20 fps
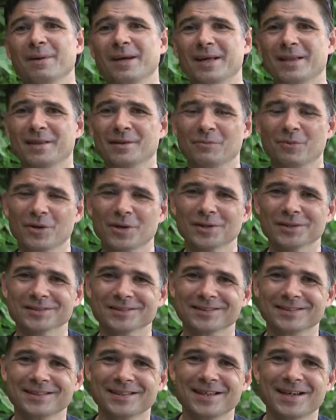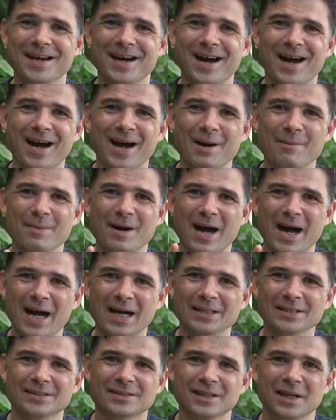in the world,
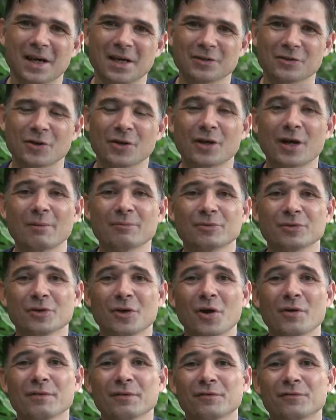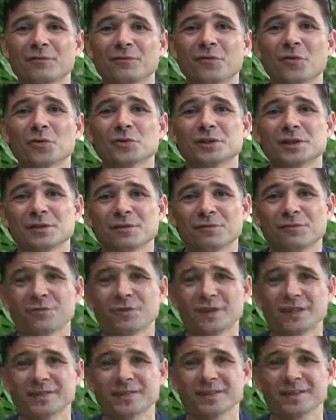growing up to over 40
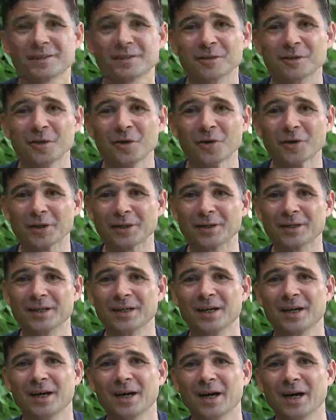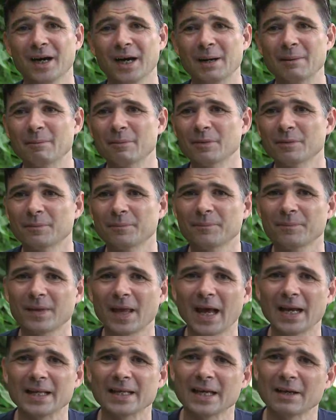feet long.
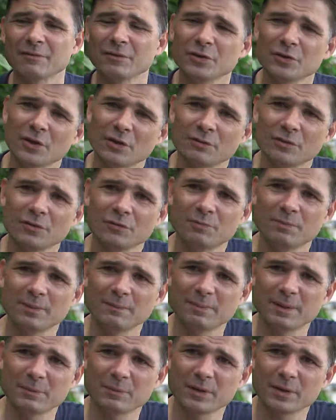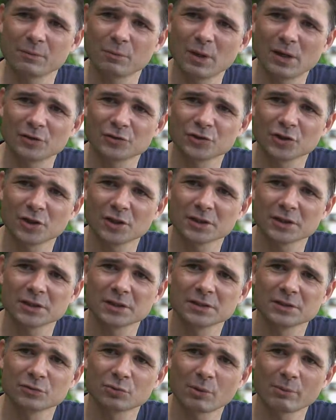Ellie, have you been with a whale shark?
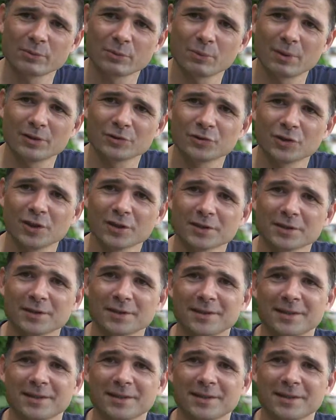Swam with a whale shark?